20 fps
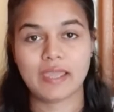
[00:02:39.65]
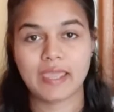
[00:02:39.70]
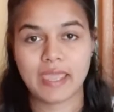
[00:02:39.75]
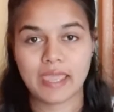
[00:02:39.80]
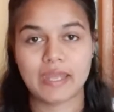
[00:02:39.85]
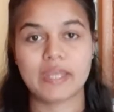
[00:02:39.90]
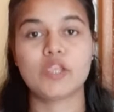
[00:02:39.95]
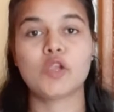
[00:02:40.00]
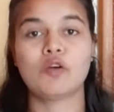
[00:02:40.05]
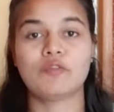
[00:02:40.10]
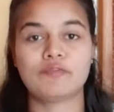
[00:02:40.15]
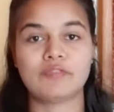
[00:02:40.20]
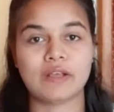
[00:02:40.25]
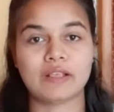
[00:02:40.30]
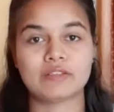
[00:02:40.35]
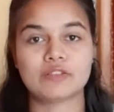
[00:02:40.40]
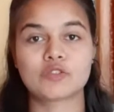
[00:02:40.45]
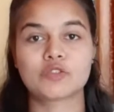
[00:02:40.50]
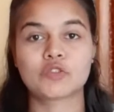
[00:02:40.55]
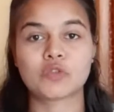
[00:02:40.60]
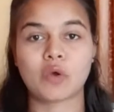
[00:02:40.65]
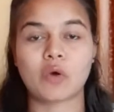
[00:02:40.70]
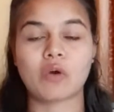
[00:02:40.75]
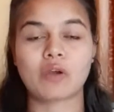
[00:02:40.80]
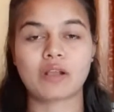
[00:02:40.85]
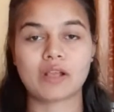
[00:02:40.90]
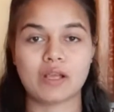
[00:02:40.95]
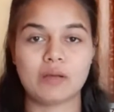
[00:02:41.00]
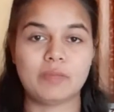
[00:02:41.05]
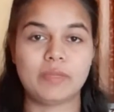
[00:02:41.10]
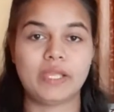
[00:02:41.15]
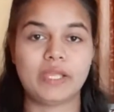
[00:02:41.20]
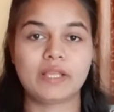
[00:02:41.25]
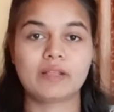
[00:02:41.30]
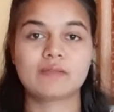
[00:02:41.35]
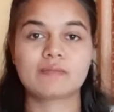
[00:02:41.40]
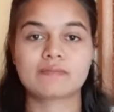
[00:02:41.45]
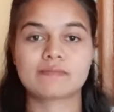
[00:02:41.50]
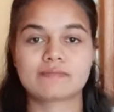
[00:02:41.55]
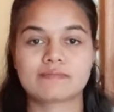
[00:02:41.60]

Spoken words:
any of us saw coming.